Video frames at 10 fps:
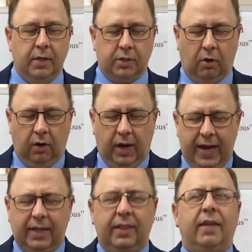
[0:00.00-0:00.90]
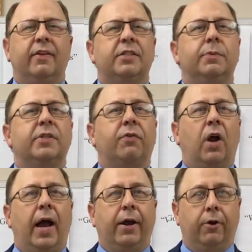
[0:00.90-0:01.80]
So likely this was
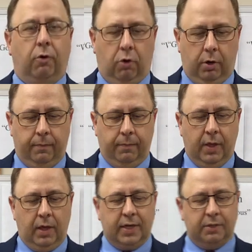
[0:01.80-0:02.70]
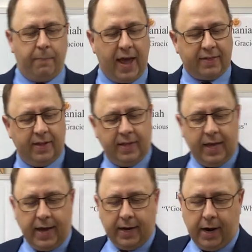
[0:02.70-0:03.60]
for iron ore because back then they
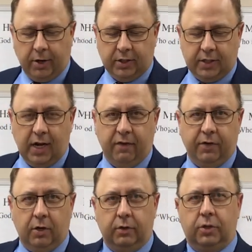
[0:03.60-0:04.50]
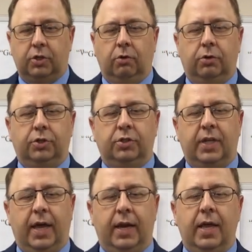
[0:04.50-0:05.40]
had iron stuff. You know, the soldiers
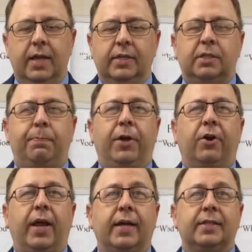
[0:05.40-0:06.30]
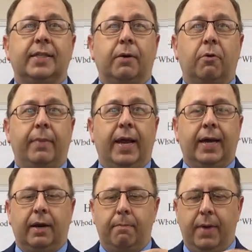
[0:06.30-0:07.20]
had spearheads that were made
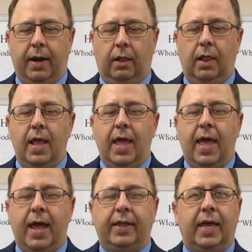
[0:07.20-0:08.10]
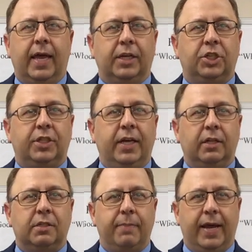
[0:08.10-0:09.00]
out of metal, and they had
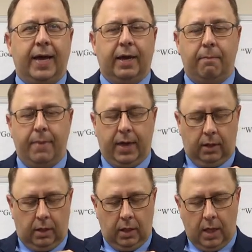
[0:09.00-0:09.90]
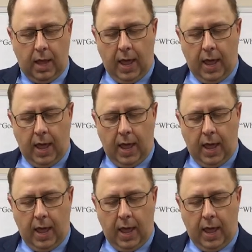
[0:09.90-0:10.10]
shields made out of metal,